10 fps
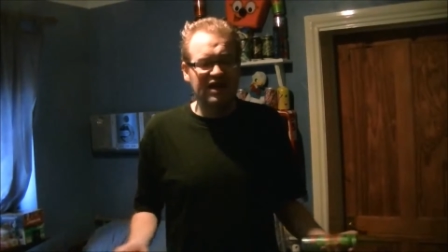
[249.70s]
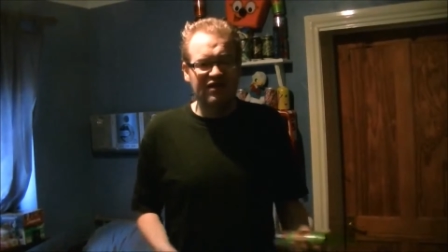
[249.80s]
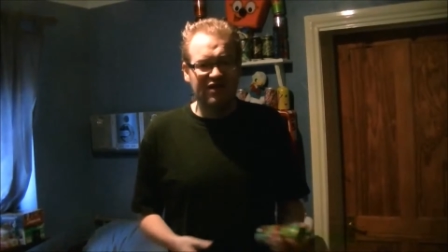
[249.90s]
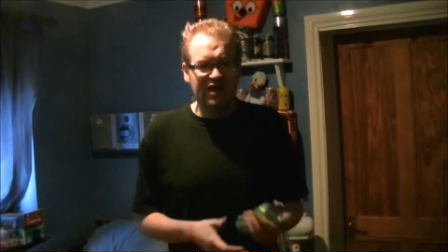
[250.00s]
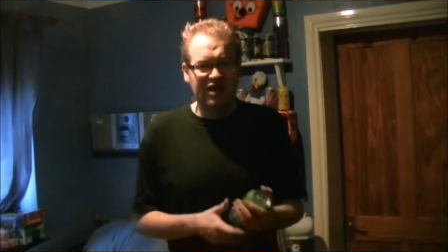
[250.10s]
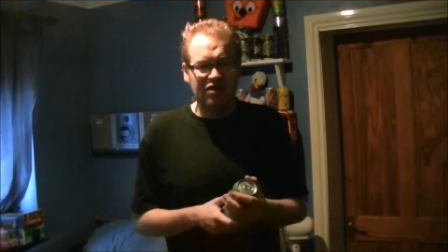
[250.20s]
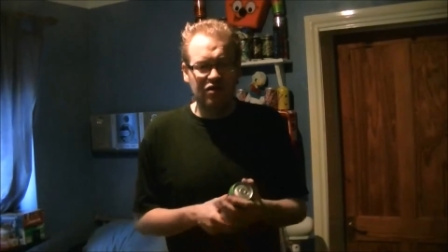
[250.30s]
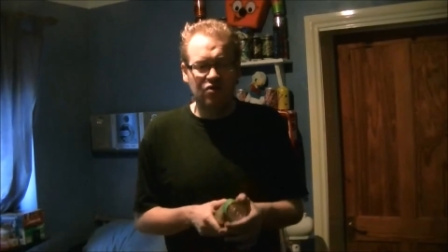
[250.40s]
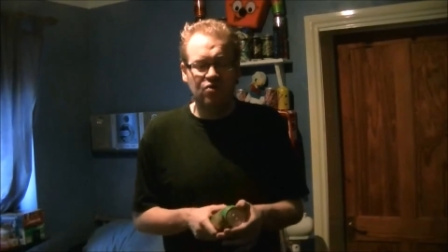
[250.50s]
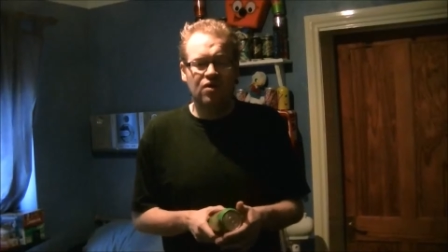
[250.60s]
leave the E
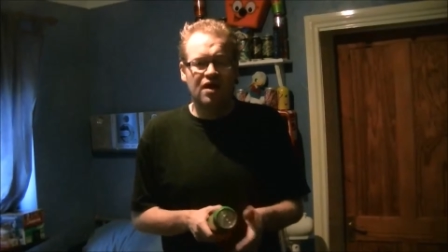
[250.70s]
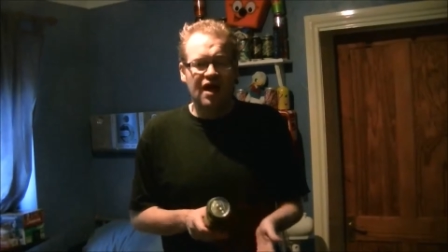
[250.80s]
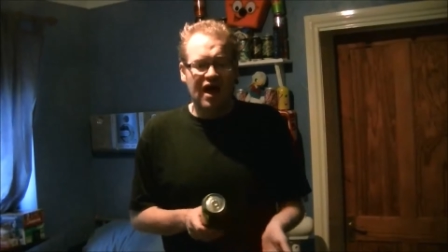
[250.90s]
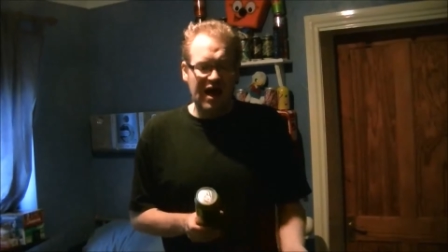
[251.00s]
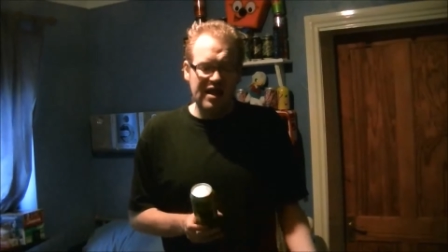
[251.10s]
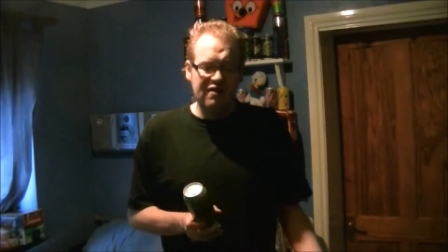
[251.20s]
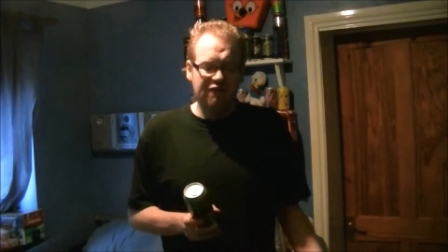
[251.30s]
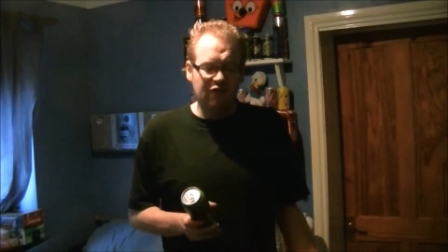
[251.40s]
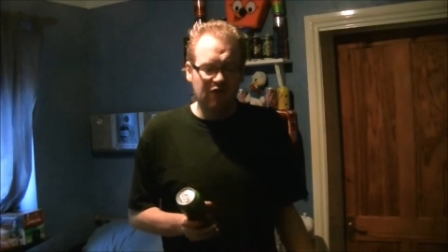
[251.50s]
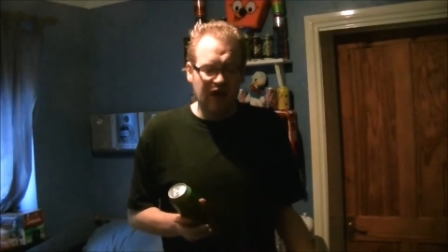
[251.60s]
U, and then
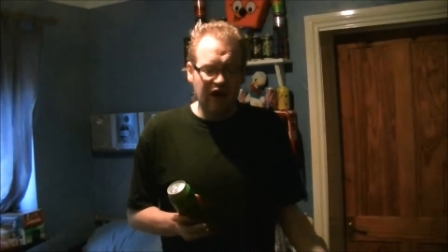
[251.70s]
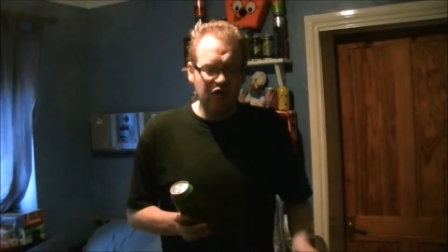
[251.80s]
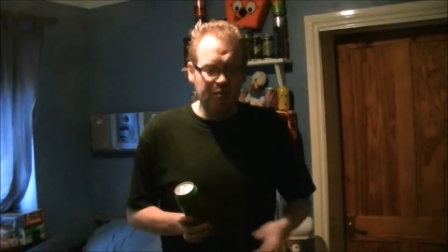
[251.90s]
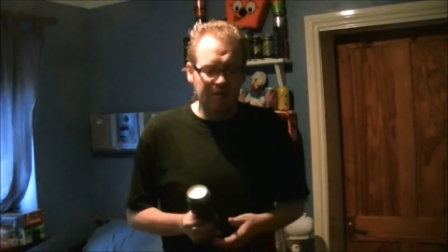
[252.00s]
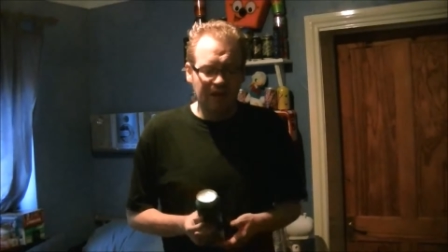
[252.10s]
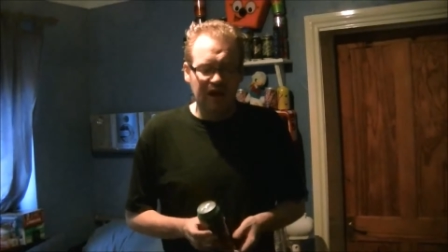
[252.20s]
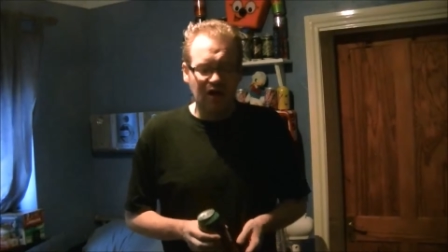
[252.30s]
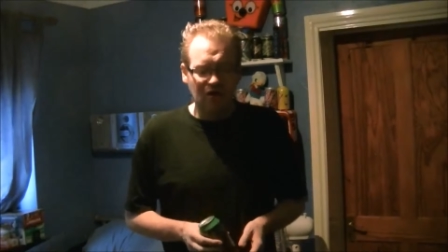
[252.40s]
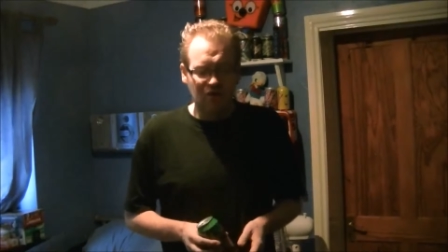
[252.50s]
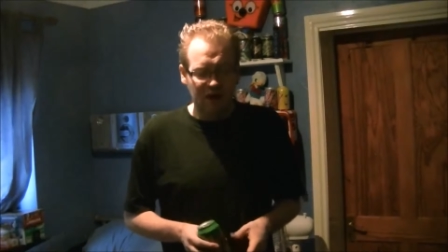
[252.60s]
Farage will be like,
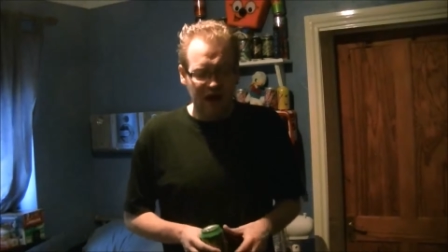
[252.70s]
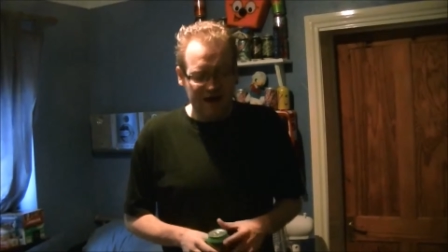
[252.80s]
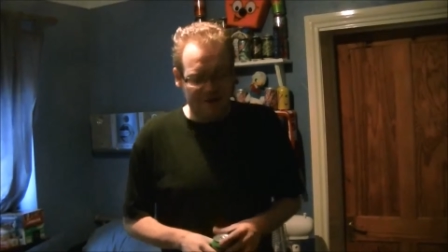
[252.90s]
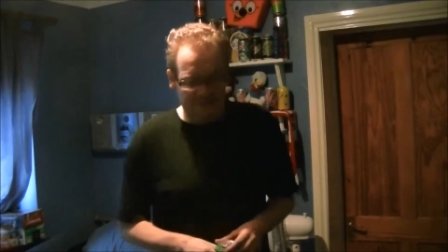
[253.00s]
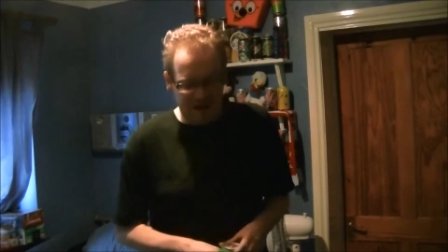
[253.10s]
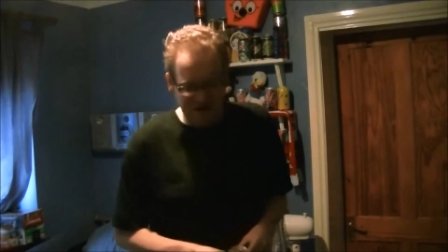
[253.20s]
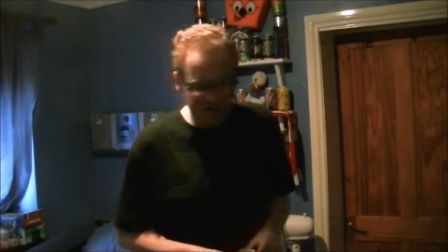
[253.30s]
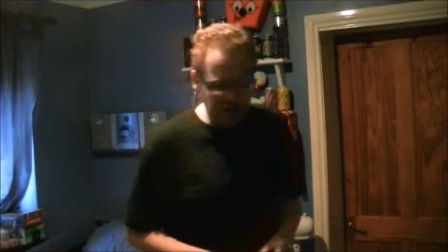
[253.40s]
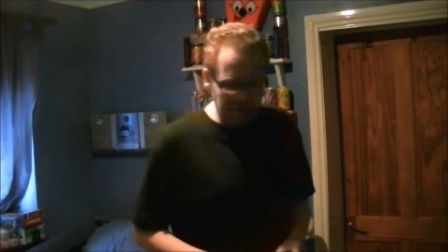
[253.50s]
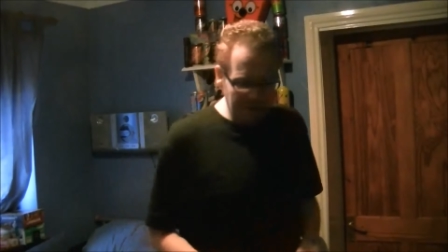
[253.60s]
oh, I, my
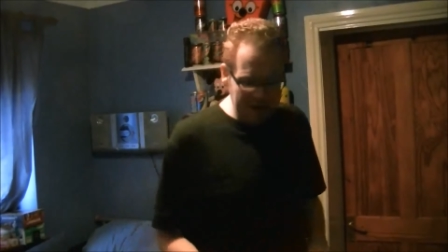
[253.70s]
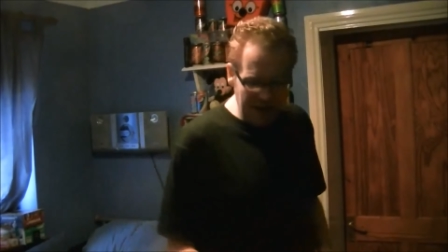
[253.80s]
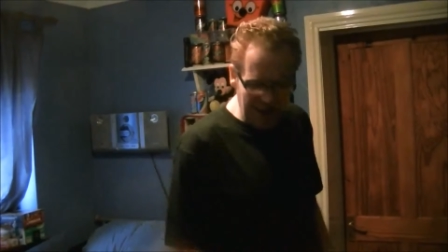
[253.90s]
job, my,